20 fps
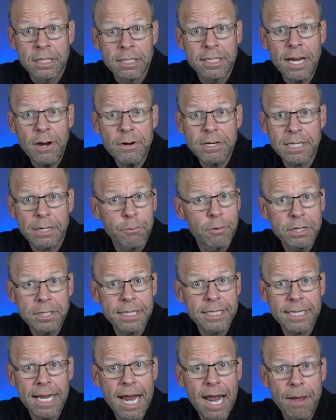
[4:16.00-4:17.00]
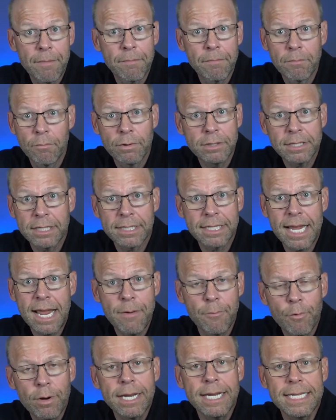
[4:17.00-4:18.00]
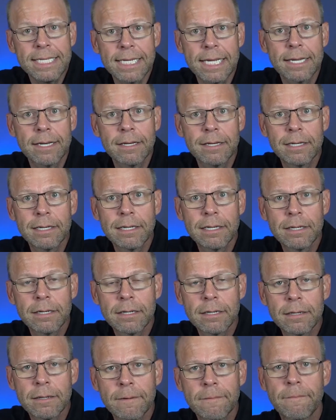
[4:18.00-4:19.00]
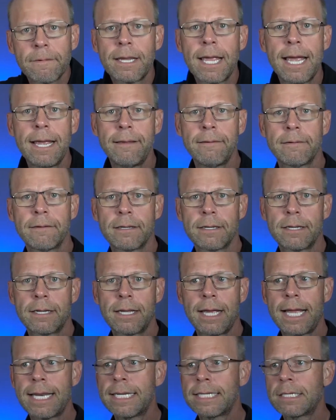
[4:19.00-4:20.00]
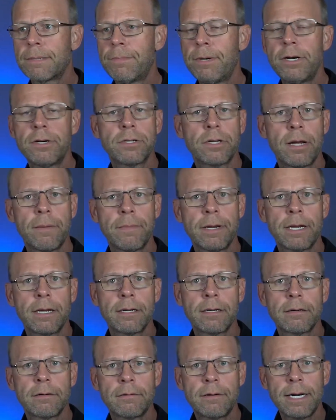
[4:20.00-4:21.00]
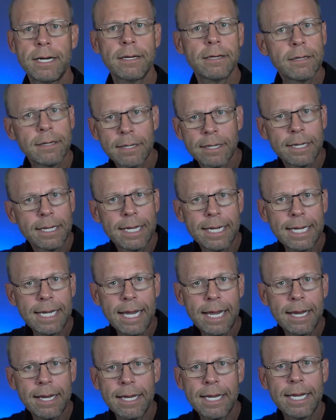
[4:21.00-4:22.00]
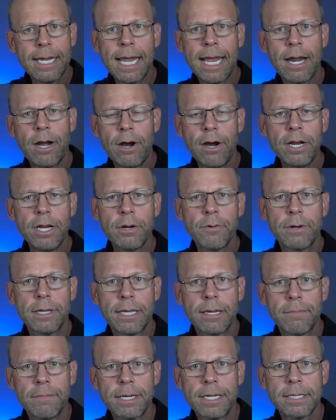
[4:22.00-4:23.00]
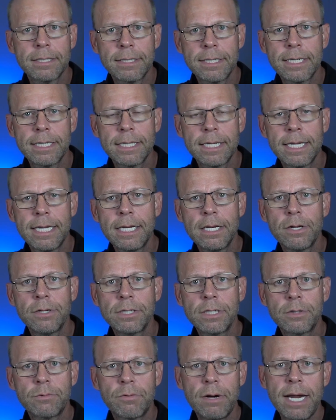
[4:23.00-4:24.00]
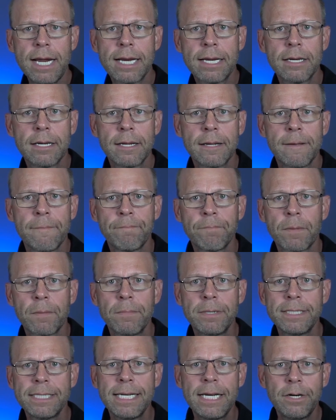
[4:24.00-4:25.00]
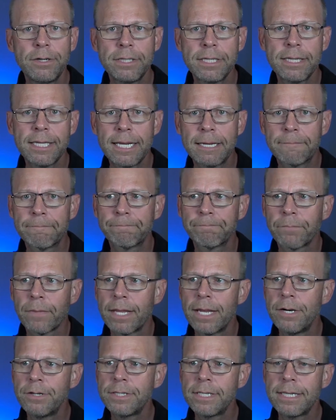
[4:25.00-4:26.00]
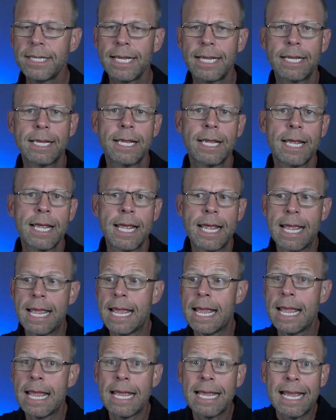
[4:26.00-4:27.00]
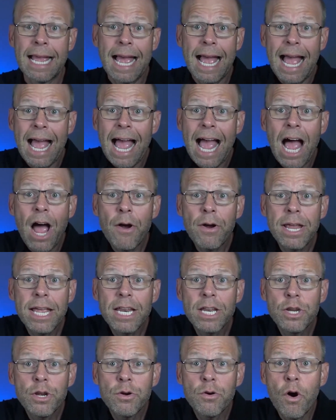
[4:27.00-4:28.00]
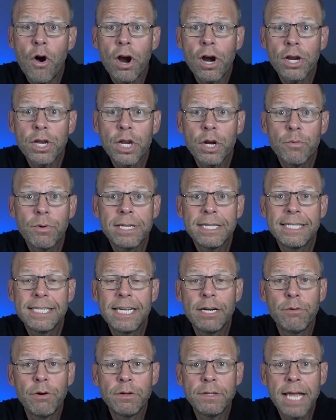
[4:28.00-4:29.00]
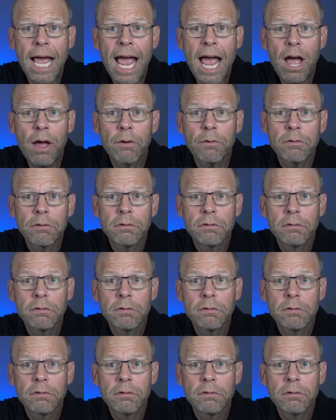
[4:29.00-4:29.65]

Seriously, where's the scam? What's the scam? What is it? Okay, guy disappears on me, right? He can't he can't argue with it because he he knows it's right. But see, here's the thing. Here's the thing. How can you argue with zero down?